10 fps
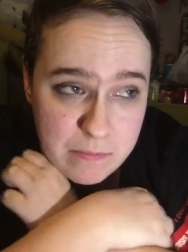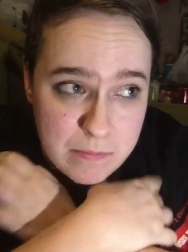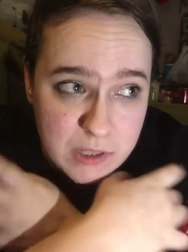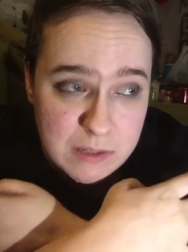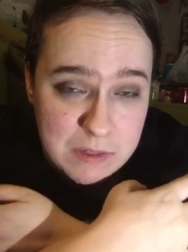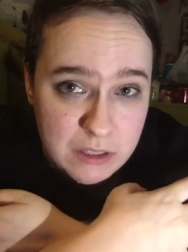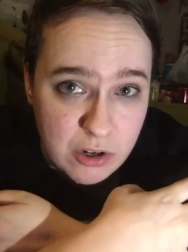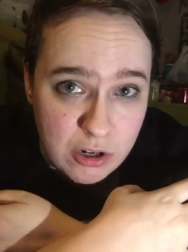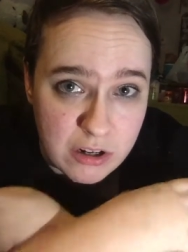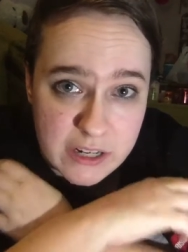put them in the
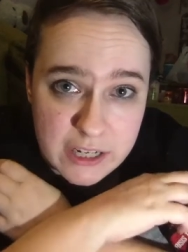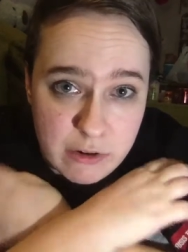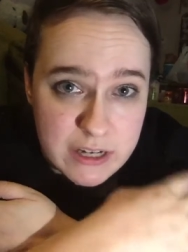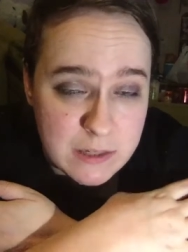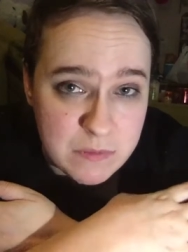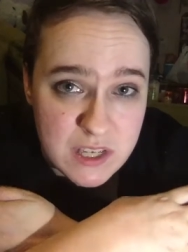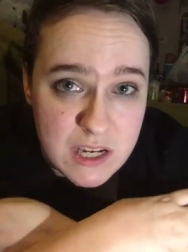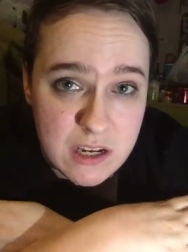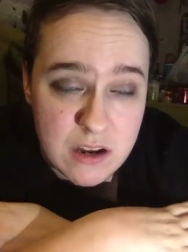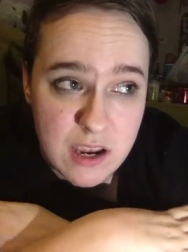car and I cranked up the
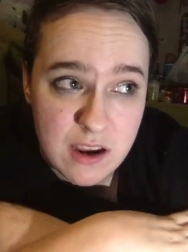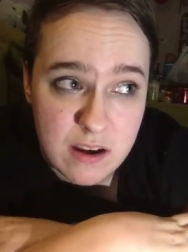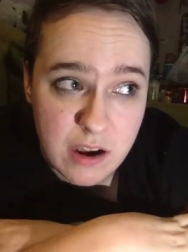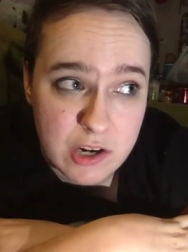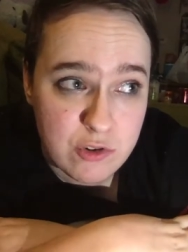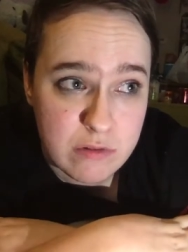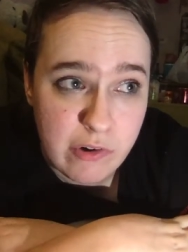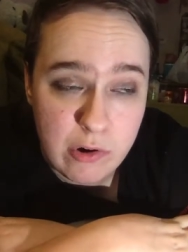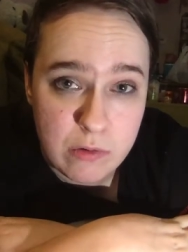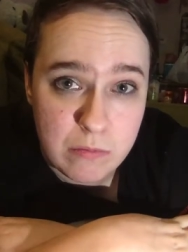heat and I drove
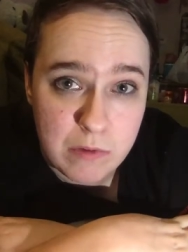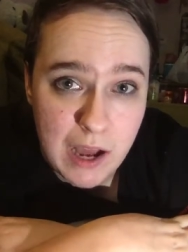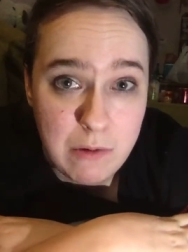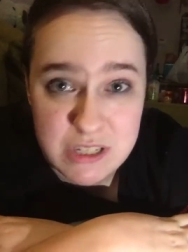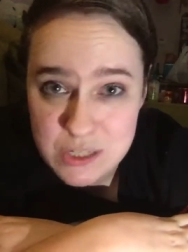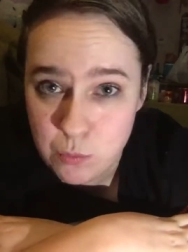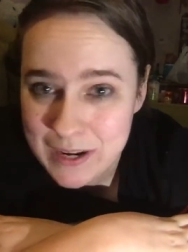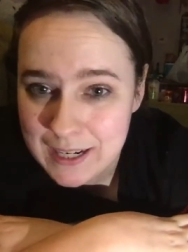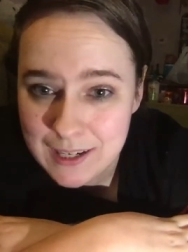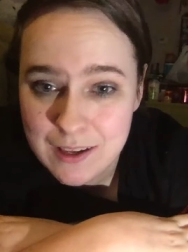home. I was
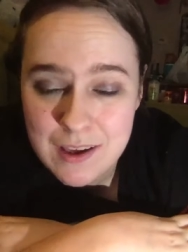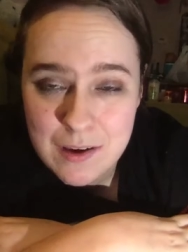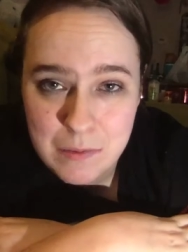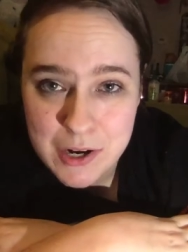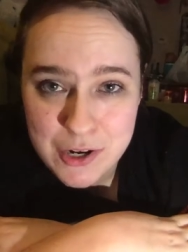sweating when